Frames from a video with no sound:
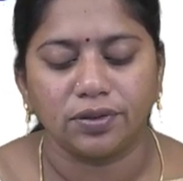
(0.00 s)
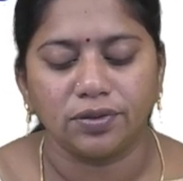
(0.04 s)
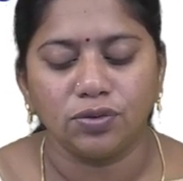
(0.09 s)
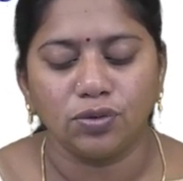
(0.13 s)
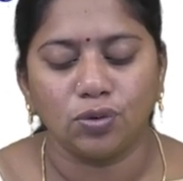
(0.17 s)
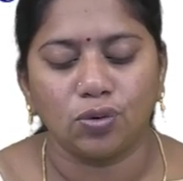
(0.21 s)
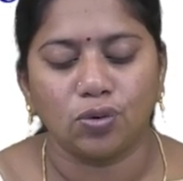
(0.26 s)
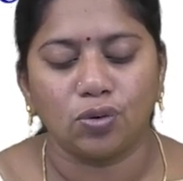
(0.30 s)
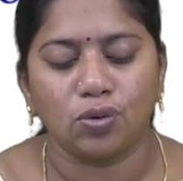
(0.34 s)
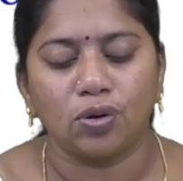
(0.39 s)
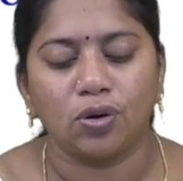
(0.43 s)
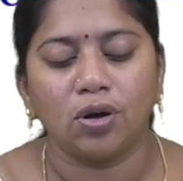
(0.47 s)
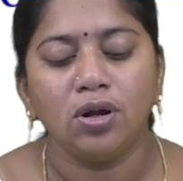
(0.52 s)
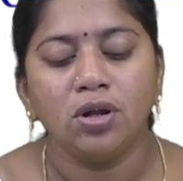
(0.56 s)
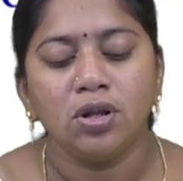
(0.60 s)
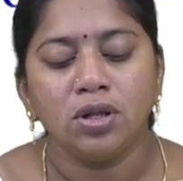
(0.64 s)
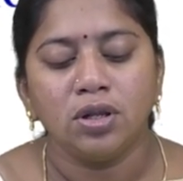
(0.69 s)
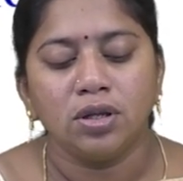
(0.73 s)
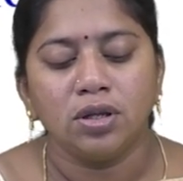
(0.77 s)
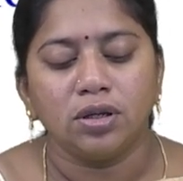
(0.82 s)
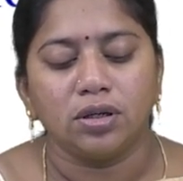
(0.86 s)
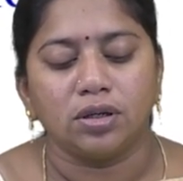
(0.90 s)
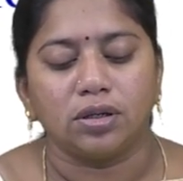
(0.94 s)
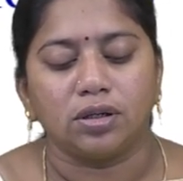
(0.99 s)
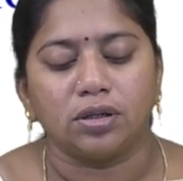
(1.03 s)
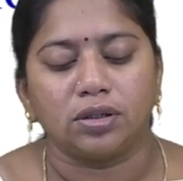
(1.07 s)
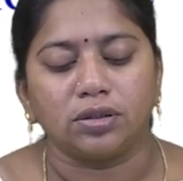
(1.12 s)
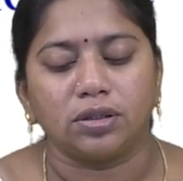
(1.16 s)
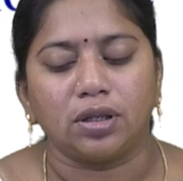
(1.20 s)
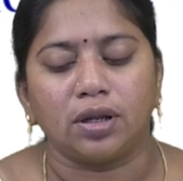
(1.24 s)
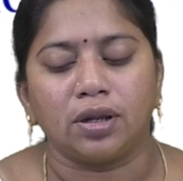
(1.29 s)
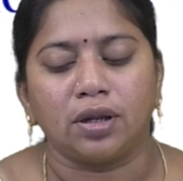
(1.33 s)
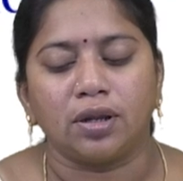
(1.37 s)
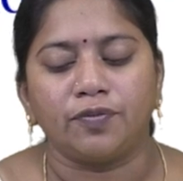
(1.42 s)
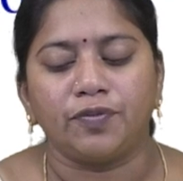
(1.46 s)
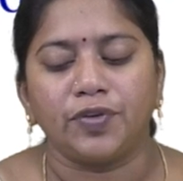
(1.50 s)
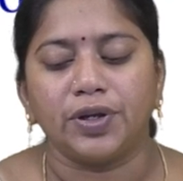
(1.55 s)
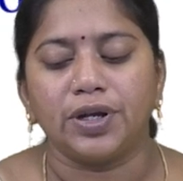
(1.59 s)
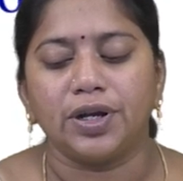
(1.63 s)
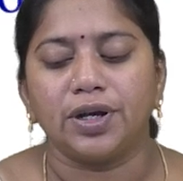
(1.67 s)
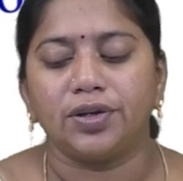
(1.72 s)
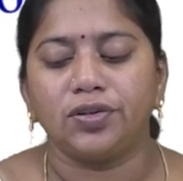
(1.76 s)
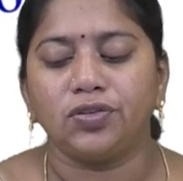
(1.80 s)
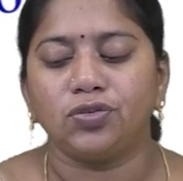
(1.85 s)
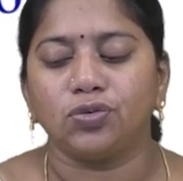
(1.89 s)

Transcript: So, uh, the figure